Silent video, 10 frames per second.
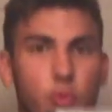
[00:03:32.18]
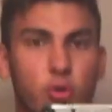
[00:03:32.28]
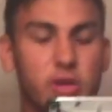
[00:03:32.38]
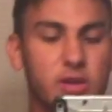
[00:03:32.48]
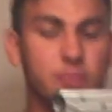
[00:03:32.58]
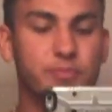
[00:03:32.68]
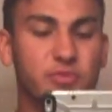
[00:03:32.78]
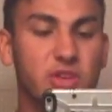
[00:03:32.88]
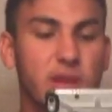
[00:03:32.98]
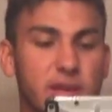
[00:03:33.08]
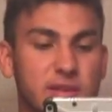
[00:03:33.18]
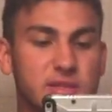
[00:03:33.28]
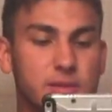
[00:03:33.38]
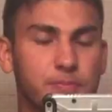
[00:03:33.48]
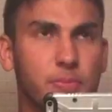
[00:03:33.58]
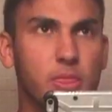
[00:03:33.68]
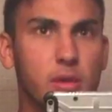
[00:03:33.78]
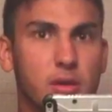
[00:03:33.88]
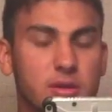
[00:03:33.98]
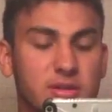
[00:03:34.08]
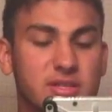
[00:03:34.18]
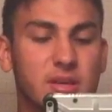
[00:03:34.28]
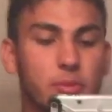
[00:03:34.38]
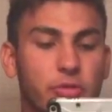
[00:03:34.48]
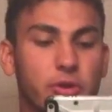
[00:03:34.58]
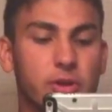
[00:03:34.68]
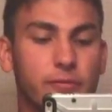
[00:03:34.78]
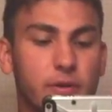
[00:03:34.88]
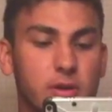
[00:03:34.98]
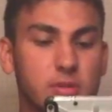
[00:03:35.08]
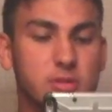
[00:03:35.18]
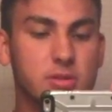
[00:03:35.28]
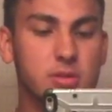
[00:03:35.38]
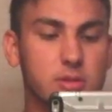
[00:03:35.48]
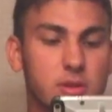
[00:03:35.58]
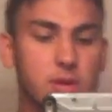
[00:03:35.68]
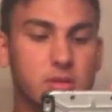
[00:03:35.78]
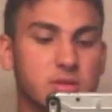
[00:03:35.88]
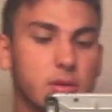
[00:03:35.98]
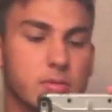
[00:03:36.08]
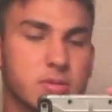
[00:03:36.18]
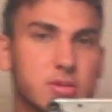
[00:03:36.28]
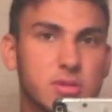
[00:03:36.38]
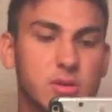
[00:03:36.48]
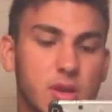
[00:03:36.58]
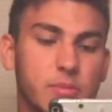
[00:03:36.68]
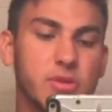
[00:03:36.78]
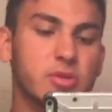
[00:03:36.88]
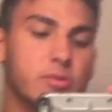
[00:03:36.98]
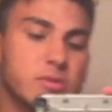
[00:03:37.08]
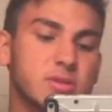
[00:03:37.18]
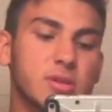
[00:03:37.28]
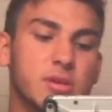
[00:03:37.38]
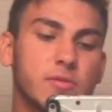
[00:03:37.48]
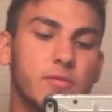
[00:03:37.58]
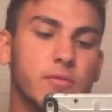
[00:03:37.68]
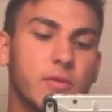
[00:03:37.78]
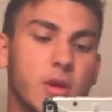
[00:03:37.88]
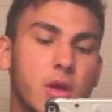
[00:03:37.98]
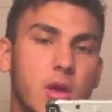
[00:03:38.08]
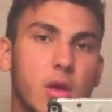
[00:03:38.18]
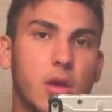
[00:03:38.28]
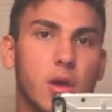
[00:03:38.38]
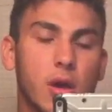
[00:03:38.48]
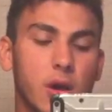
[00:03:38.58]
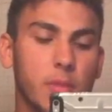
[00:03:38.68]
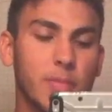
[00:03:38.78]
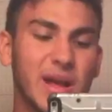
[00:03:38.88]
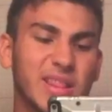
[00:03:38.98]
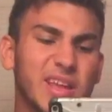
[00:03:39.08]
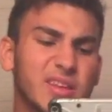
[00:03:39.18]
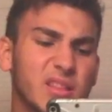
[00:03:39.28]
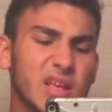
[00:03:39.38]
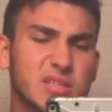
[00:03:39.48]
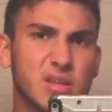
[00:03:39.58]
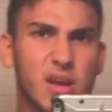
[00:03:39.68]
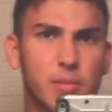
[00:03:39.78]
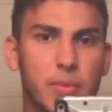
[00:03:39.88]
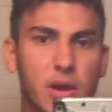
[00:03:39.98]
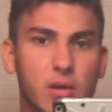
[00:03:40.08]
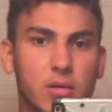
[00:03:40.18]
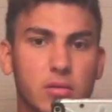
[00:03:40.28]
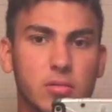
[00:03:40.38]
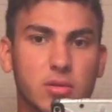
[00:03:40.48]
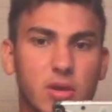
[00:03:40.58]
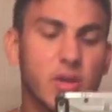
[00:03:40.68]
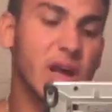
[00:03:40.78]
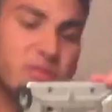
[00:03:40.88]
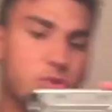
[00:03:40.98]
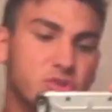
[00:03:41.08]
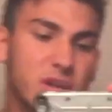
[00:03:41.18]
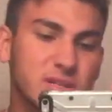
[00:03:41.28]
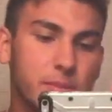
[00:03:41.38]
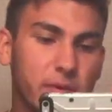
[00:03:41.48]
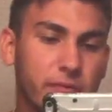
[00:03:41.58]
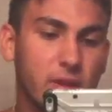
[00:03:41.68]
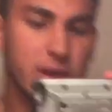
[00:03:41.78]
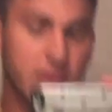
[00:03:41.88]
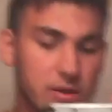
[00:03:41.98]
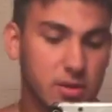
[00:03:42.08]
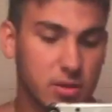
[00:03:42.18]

morning. Today is December 31st, so it's gonna be New Year's Eve. I landed last night I told you guys that my flight got